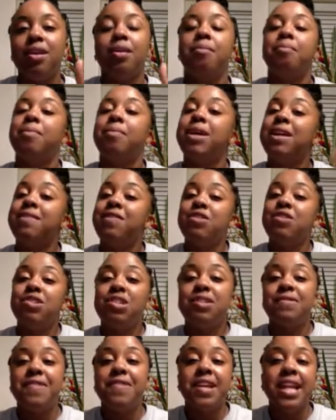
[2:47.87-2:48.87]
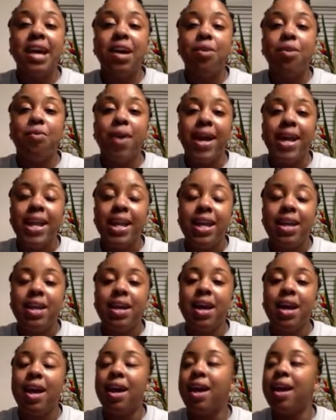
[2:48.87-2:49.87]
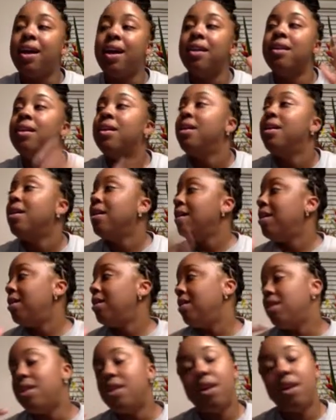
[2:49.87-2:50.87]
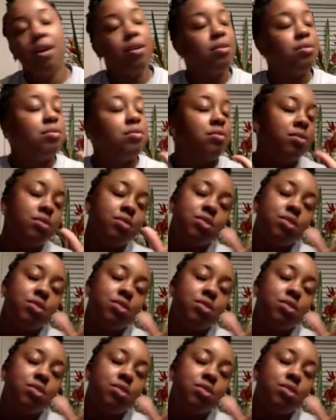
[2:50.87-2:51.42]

But if you just feel like waiting and you